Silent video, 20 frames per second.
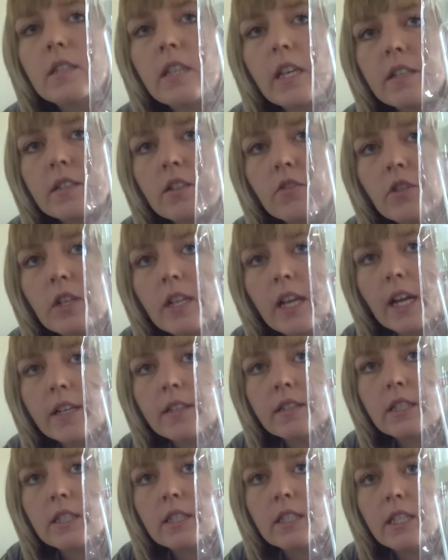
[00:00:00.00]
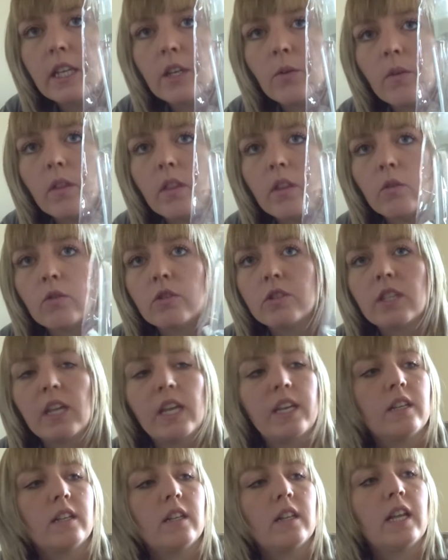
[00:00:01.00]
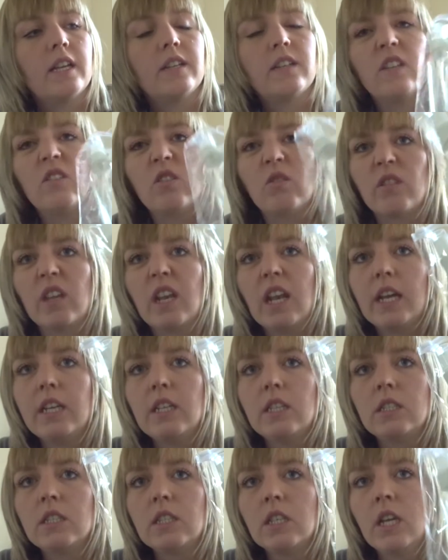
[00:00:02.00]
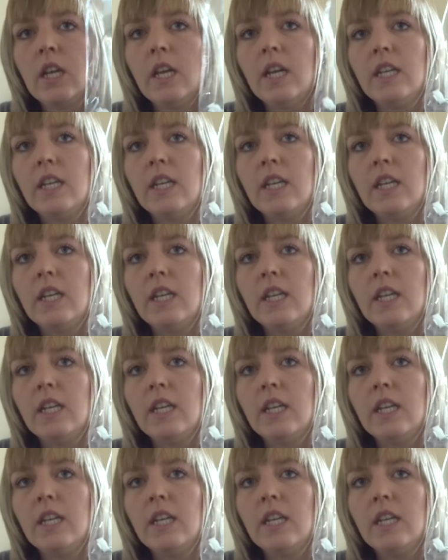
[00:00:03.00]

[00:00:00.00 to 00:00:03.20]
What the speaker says: things are really handy to take with you because they're, you know, they're light,